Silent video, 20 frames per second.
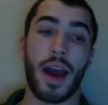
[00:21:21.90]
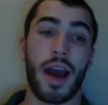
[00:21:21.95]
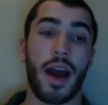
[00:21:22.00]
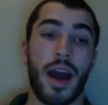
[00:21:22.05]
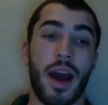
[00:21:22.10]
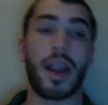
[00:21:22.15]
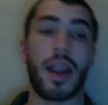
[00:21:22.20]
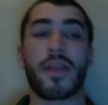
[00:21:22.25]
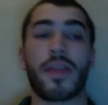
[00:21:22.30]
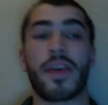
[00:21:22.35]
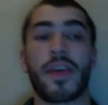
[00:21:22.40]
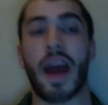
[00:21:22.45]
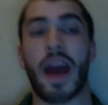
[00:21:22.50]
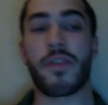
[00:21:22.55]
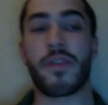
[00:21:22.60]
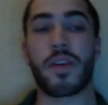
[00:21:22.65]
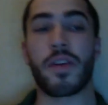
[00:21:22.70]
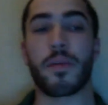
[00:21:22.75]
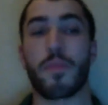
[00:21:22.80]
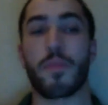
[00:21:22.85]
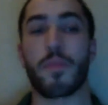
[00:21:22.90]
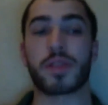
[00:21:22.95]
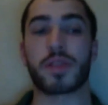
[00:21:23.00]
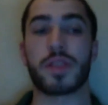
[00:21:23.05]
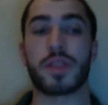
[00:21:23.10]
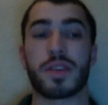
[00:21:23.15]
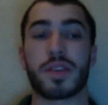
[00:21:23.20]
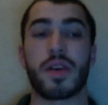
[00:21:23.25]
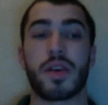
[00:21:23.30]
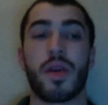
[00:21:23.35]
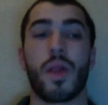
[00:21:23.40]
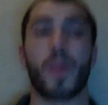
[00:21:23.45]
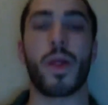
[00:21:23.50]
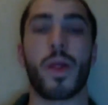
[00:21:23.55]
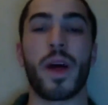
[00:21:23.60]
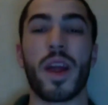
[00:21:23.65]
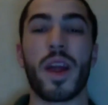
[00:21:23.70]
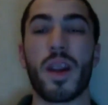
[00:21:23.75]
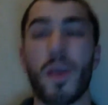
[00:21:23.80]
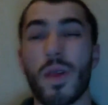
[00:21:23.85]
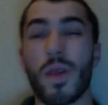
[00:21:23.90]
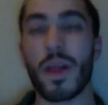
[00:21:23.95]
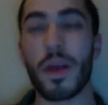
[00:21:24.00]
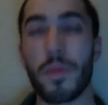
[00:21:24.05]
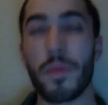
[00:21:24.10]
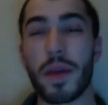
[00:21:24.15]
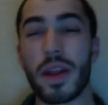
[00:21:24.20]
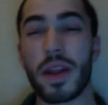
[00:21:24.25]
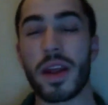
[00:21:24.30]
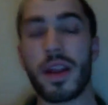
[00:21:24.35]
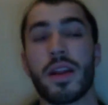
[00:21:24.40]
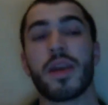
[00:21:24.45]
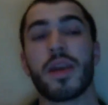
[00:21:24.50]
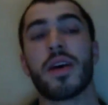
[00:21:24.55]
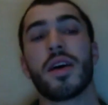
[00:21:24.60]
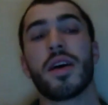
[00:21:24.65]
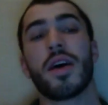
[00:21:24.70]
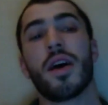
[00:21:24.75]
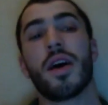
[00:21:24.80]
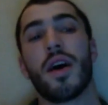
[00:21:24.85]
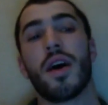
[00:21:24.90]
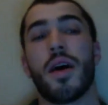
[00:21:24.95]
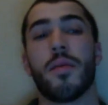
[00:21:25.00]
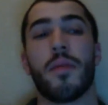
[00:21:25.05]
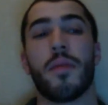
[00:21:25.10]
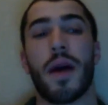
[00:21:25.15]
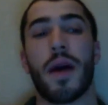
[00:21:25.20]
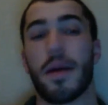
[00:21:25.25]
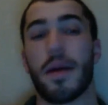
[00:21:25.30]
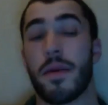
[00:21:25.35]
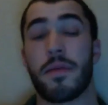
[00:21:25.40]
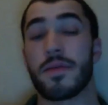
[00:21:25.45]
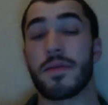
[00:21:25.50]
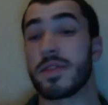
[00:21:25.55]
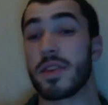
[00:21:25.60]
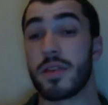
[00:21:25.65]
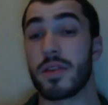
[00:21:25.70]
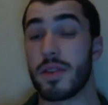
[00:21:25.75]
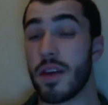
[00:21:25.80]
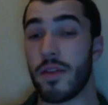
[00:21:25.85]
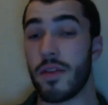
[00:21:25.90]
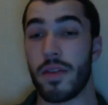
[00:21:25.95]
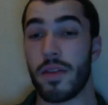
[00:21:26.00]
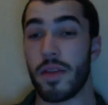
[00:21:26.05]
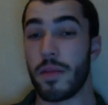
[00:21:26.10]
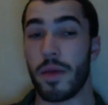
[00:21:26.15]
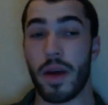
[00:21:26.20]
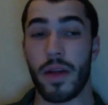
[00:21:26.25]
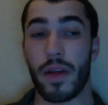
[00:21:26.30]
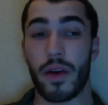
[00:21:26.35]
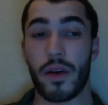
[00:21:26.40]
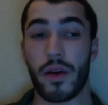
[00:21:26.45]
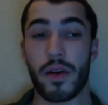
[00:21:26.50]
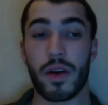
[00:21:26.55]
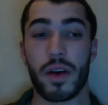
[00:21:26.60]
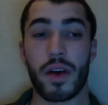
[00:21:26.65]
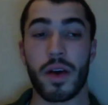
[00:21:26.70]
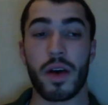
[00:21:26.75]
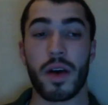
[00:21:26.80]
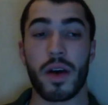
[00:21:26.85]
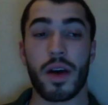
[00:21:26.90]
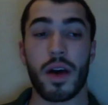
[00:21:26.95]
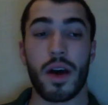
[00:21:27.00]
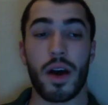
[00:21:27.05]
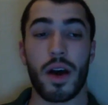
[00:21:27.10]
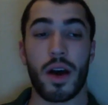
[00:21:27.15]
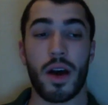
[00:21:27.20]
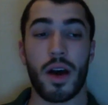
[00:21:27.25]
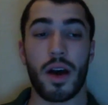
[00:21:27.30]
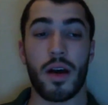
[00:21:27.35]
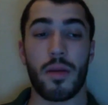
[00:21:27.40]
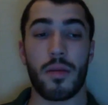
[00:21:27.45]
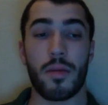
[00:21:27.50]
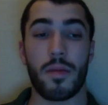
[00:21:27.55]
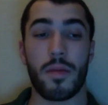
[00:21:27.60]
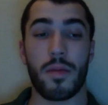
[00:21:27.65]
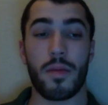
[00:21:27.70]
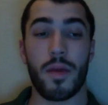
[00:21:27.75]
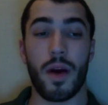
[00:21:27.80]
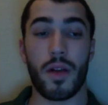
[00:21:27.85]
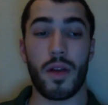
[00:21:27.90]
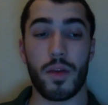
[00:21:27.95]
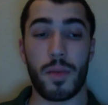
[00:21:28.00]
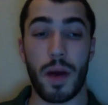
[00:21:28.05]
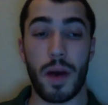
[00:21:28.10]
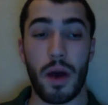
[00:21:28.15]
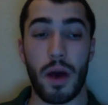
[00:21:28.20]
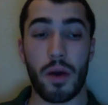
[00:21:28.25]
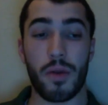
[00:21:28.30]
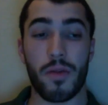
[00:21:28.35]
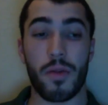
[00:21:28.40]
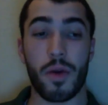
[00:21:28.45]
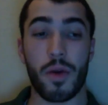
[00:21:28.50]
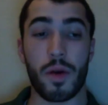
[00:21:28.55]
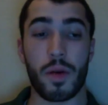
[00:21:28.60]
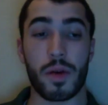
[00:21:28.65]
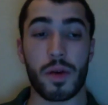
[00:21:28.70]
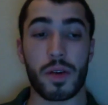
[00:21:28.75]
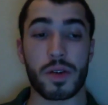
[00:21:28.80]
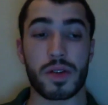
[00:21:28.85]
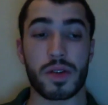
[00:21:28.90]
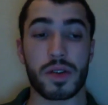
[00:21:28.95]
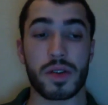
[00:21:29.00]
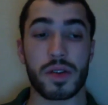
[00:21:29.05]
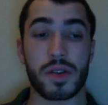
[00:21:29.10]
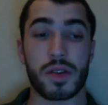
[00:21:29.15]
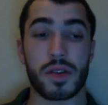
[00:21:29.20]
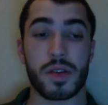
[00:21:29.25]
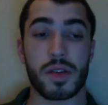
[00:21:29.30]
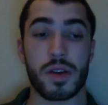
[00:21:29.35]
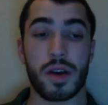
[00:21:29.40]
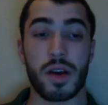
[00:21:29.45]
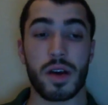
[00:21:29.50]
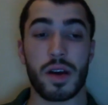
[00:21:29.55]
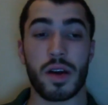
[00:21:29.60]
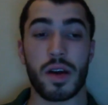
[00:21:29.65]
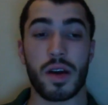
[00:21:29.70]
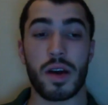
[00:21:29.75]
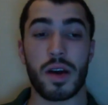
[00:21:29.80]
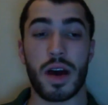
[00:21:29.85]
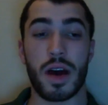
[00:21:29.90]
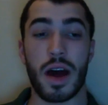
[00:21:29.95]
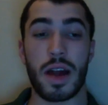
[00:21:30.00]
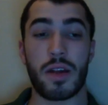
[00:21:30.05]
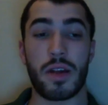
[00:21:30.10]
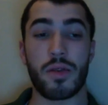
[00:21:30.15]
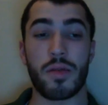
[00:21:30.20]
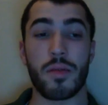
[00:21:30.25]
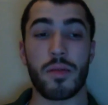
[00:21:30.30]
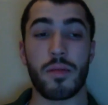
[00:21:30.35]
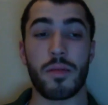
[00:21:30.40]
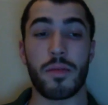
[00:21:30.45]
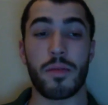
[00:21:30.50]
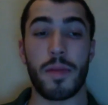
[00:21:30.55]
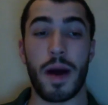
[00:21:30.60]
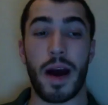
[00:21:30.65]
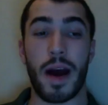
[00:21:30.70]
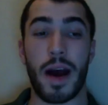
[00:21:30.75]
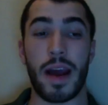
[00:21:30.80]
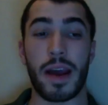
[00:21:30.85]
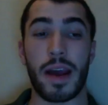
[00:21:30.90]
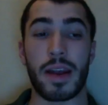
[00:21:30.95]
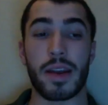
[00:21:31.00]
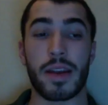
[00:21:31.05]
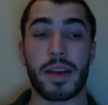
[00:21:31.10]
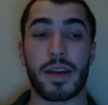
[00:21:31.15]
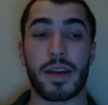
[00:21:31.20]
and I feel like Burks is still a little limited. I'm still definitely in play though. Other power forwards, I don't mind.